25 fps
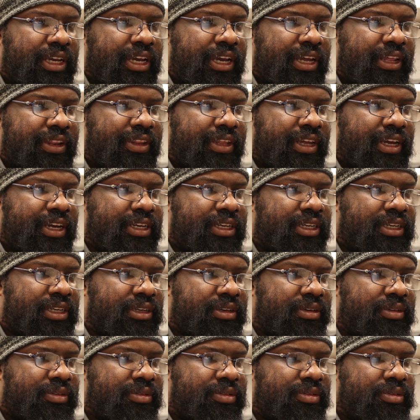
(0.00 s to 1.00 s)
And that
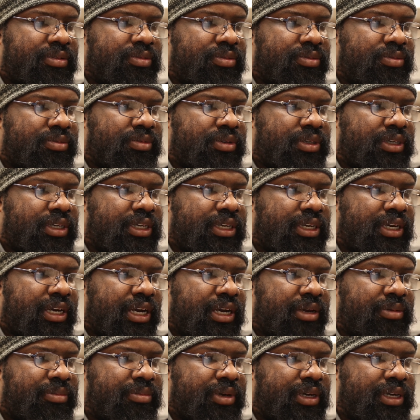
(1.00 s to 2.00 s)
gives what
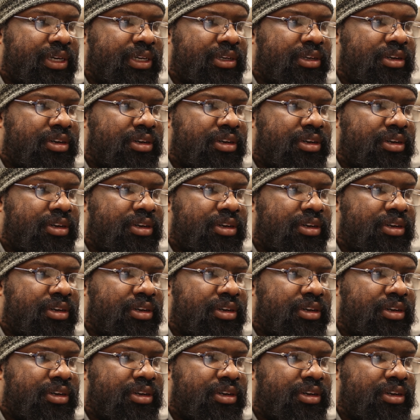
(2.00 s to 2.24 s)
I might